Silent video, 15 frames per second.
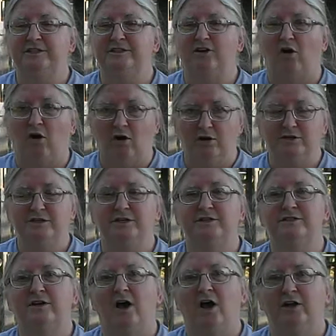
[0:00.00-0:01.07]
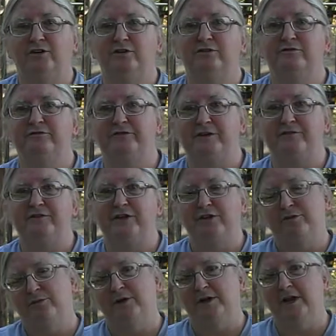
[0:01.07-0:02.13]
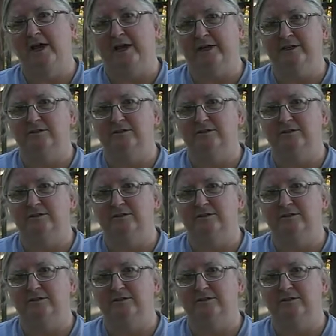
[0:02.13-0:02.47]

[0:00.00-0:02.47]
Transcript: ours is 153 days.